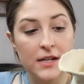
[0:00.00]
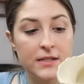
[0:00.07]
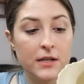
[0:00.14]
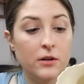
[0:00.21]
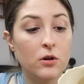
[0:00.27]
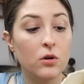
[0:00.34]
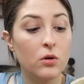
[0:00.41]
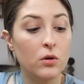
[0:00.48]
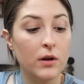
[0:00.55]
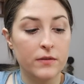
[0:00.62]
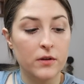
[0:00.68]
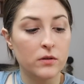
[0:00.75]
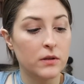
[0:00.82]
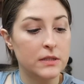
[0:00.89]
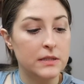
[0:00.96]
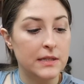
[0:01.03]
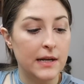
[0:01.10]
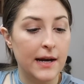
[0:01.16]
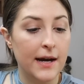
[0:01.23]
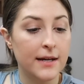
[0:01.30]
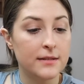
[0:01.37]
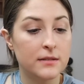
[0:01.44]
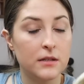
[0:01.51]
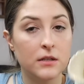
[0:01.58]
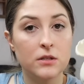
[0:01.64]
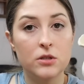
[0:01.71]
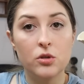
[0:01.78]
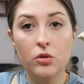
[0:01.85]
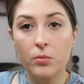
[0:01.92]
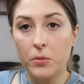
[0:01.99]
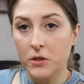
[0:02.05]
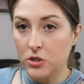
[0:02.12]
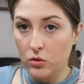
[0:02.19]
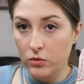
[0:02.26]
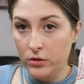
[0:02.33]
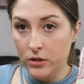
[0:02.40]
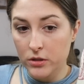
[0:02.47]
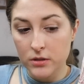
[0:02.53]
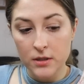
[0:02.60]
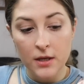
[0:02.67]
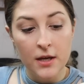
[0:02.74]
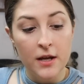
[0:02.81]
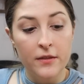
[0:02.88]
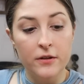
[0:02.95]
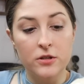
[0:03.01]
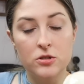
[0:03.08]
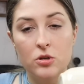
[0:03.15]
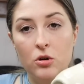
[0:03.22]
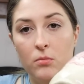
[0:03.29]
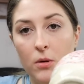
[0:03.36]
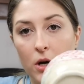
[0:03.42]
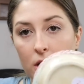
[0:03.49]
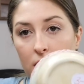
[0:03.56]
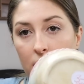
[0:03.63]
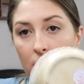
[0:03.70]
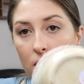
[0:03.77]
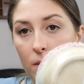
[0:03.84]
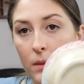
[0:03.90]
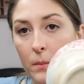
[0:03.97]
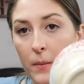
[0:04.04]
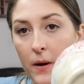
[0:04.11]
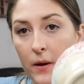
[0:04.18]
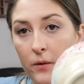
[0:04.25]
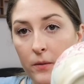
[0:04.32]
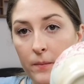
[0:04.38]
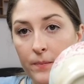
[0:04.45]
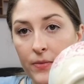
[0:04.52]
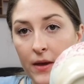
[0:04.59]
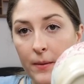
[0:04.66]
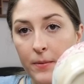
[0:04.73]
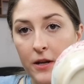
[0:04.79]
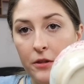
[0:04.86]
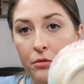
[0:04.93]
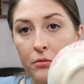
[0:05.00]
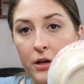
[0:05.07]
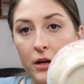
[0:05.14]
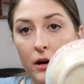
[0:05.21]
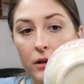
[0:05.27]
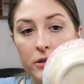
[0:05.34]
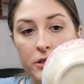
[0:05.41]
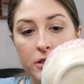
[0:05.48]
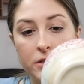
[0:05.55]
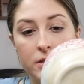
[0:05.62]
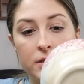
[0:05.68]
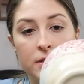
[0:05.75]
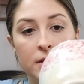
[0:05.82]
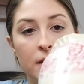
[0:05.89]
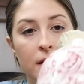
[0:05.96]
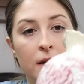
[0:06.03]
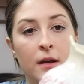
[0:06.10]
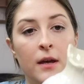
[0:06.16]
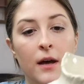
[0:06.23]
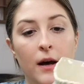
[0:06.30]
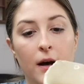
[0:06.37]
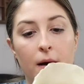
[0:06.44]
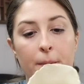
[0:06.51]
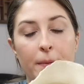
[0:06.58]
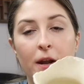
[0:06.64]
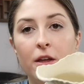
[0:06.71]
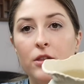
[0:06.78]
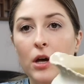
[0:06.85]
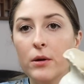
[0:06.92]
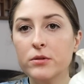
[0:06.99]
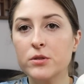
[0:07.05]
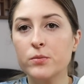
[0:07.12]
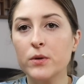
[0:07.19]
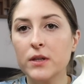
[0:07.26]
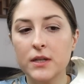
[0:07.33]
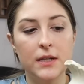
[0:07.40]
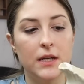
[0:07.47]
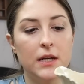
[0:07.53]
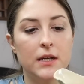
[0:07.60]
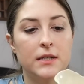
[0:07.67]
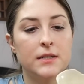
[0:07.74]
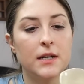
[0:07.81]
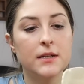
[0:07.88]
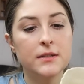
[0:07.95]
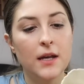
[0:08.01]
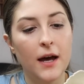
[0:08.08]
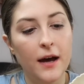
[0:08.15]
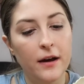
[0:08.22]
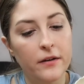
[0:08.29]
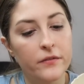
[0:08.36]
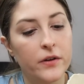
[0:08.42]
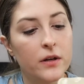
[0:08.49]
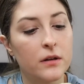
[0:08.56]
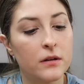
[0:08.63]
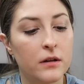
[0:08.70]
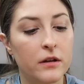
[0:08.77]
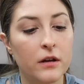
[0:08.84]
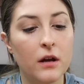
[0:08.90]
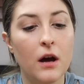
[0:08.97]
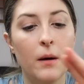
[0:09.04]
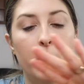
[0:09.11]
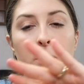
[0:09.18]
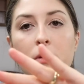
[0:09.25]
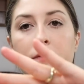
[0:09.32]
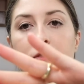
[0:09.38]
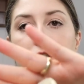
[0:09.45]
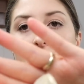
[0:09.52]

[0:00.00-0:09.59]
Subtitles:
identical, and they're listed as toothbrush holders. There's no marking on the bottom. I paid $3, but I thought it was really neat. It does have a couple of